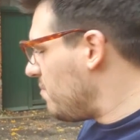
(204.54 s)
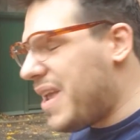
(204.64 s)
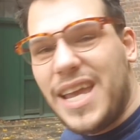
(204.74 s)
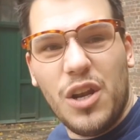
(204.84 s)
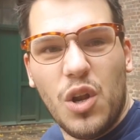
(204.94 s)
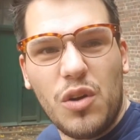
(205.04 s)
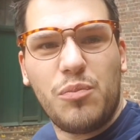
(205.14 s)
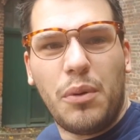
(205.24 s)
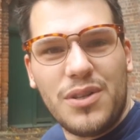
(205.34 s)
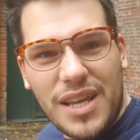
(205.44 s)
make it look
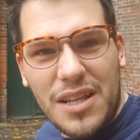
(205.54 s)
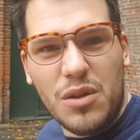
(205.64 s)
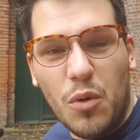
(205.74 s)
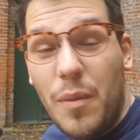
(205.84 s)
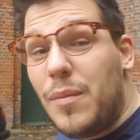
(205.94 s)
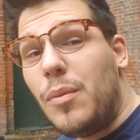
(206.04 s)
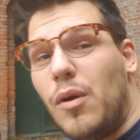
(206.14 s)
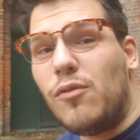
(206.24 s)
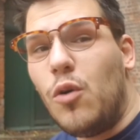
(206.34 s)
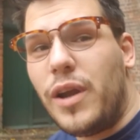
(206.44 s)
presentable. Maybe put a
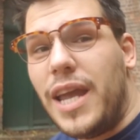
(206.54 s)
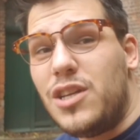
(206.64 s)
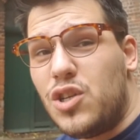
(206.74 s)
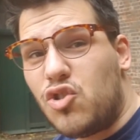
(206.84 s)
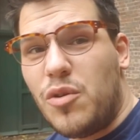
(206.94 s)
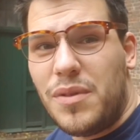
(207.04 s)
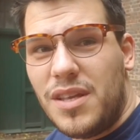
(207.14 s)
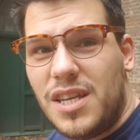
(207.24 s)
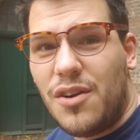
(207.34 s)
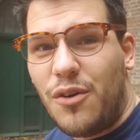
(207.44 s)
roll cage and strip the
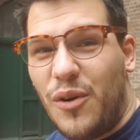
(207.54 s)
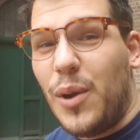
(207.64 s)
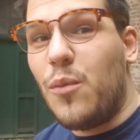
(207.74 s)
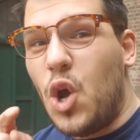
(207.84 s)
interior out.